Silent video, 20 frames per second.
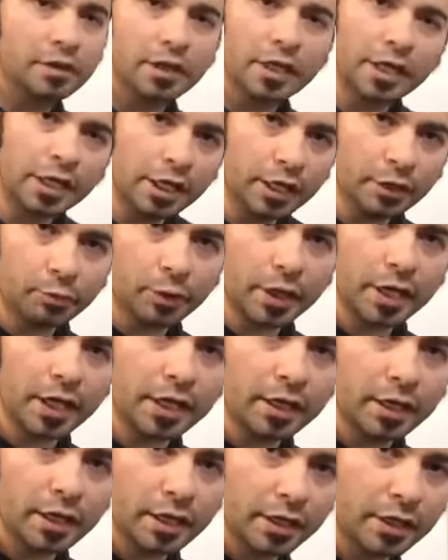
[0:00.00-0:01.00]
The ink
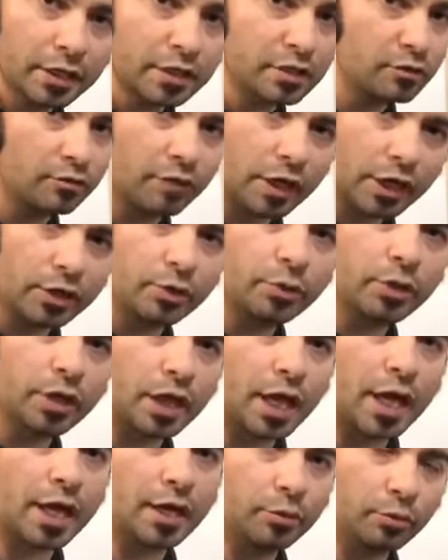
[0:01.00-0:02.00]
bay is very
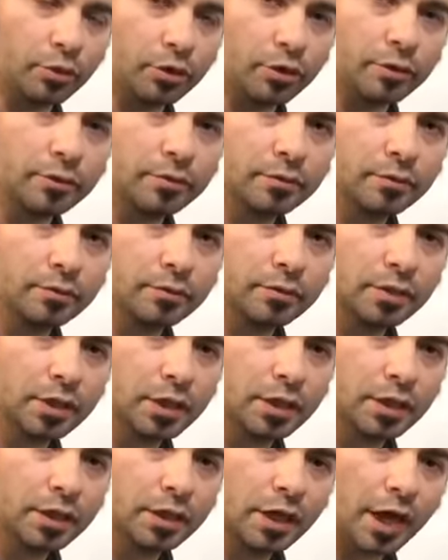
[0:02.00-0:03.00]
reliable.
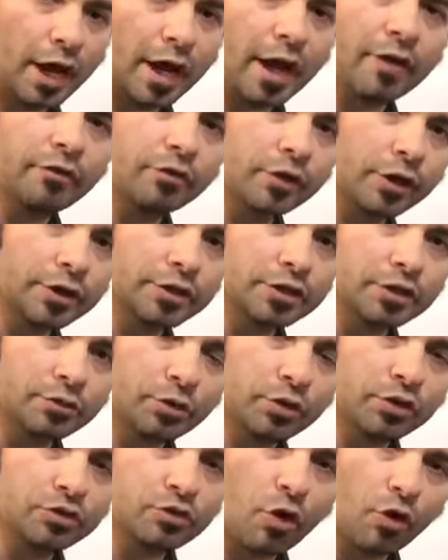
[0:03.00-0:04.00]
I have
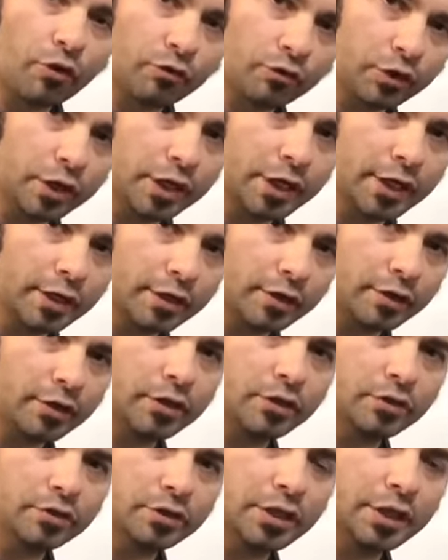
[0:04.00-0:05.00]
customers over a year
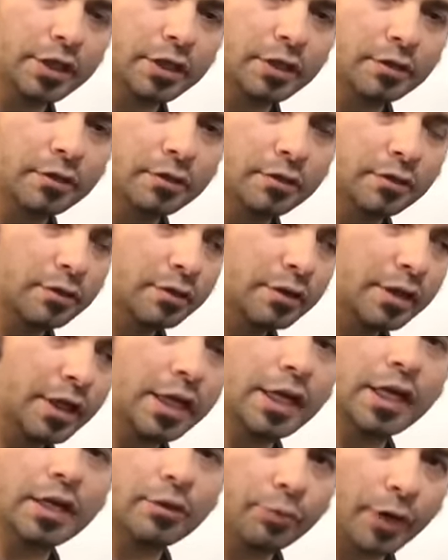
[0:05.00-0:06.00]
using the
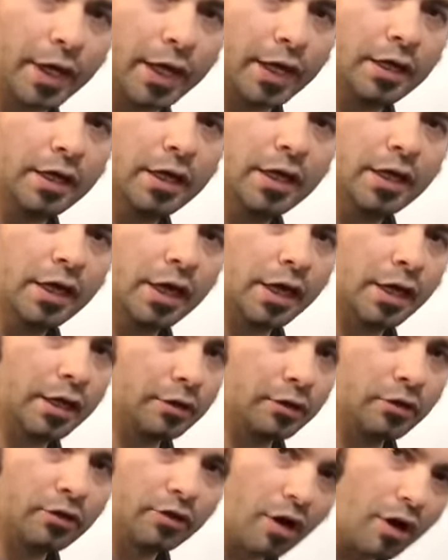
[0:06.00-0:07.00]
ink bay,
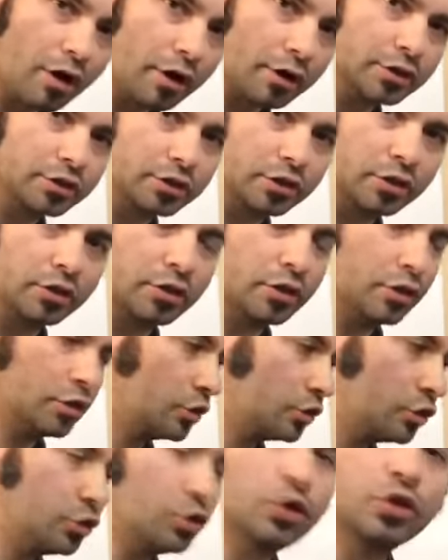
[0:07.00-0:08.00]
and clogs
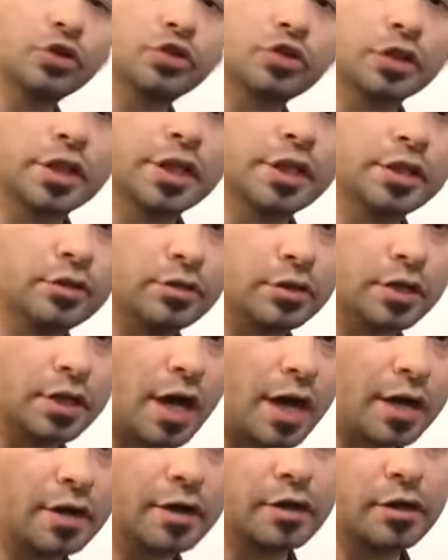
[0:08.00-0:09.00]
usually do
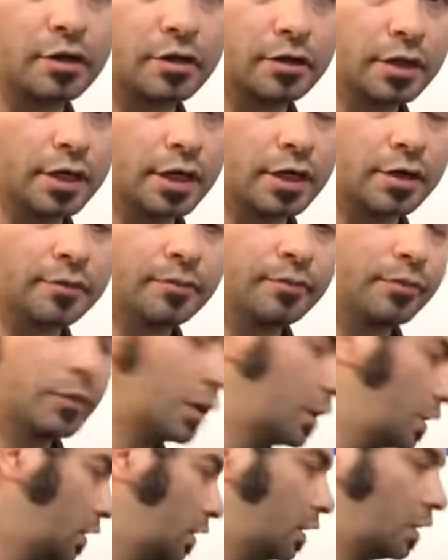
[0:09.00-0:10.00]
not occur there.
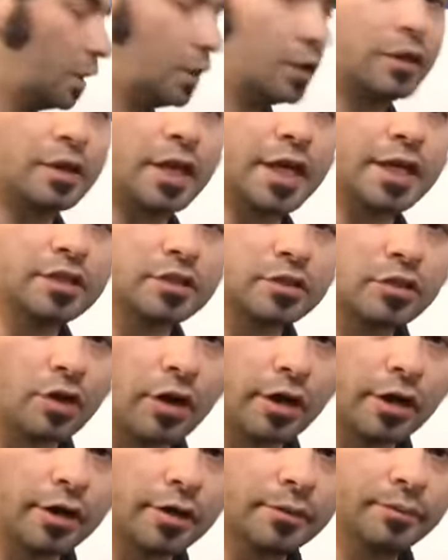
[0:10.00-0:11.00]
They
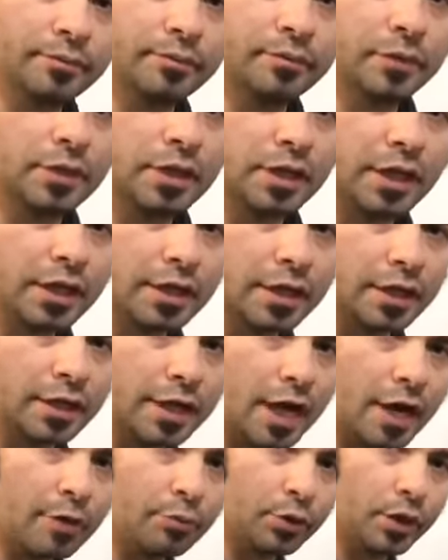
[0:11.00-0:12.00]
start in the
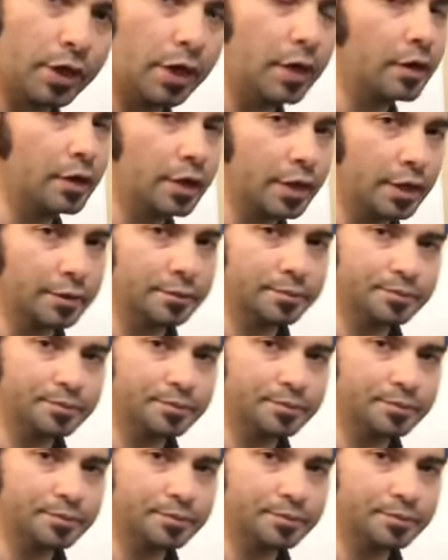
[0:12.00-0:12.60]
damper area.